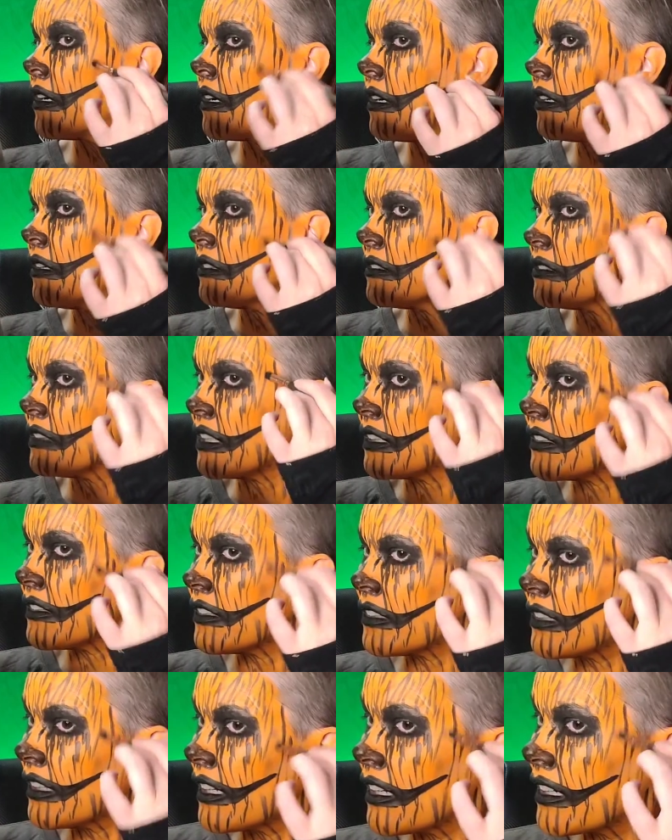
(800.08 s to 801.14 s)
Oh, let's
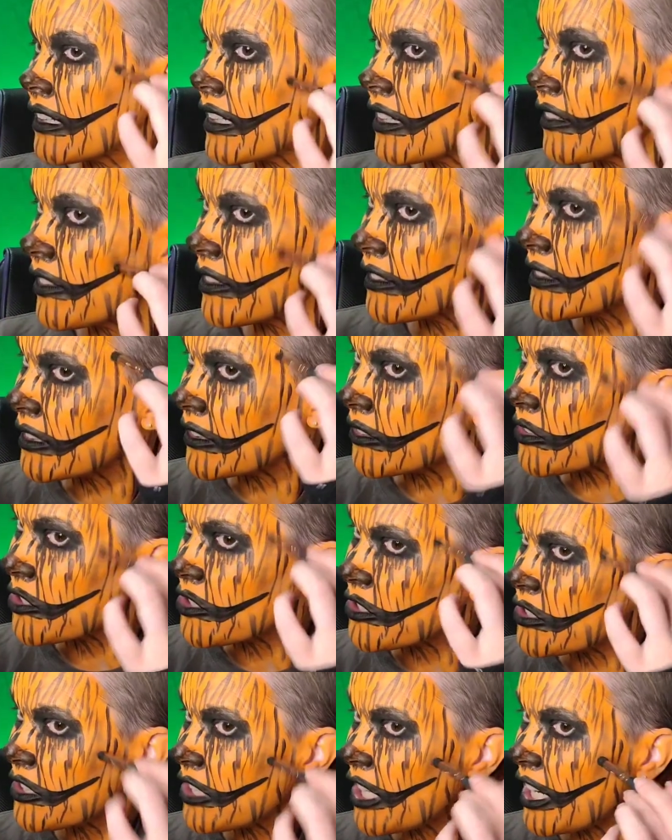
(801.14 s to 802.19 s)
give it a little
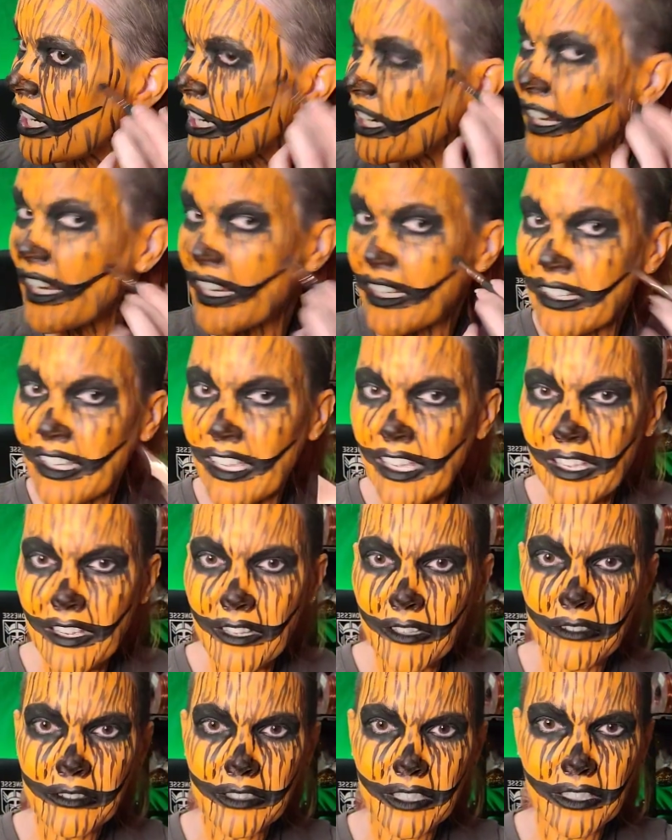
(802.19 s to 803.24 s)
shading
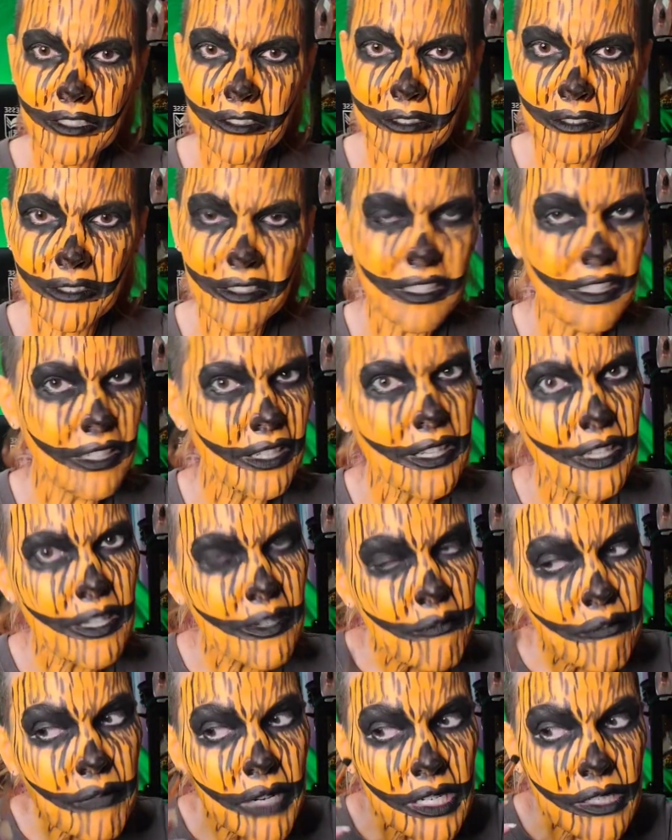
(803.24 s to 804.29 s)
now. You know,
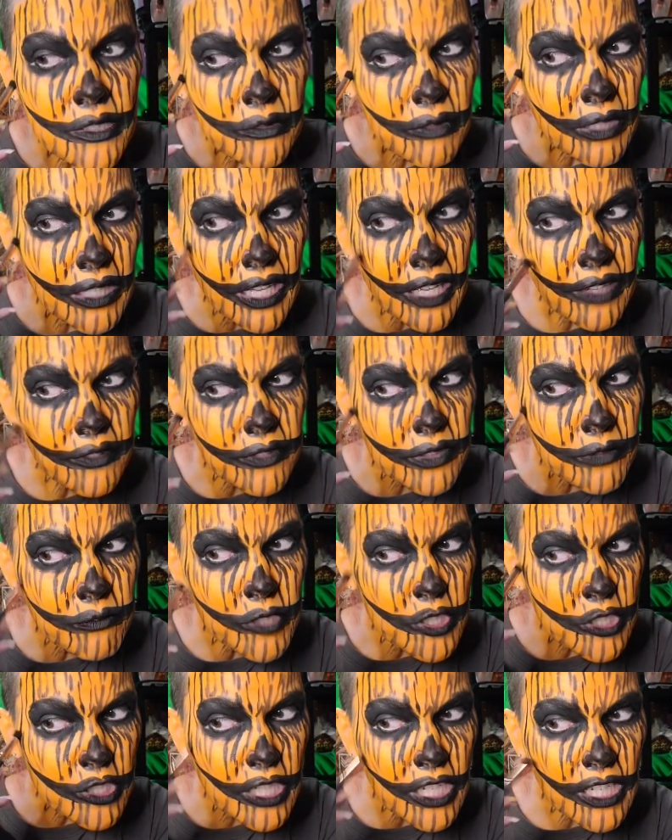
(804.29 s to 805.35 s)
might as well have some
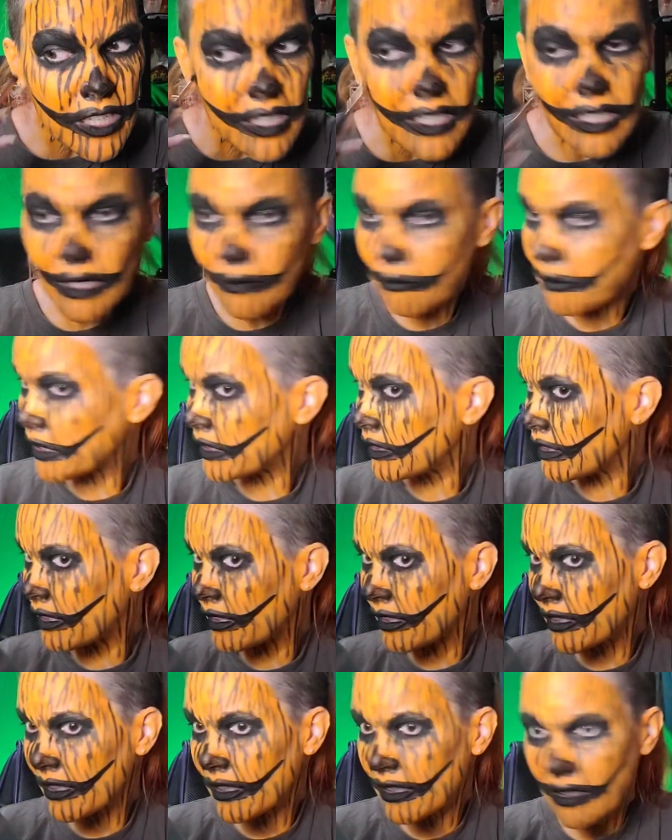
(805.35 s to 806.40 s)
shading up in
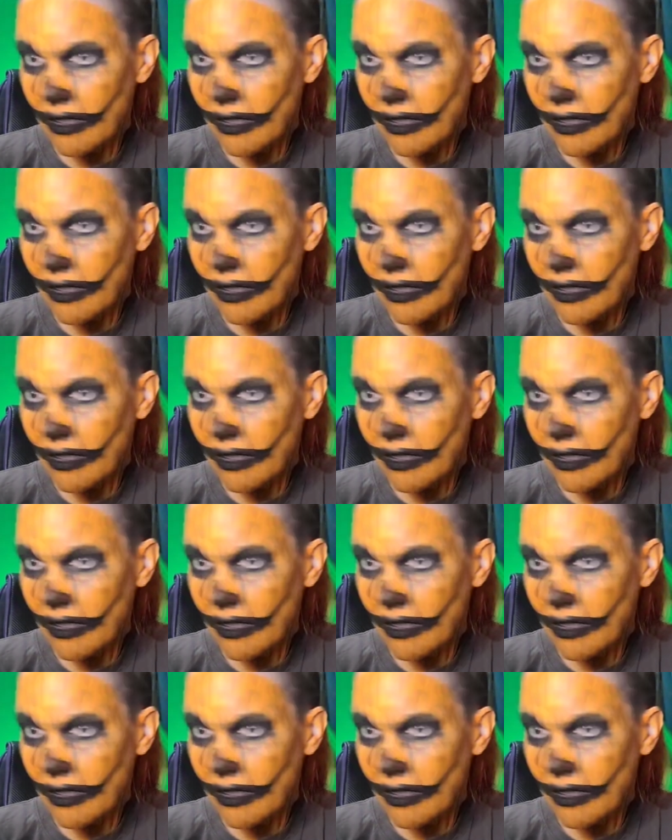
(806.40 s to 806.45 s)
the...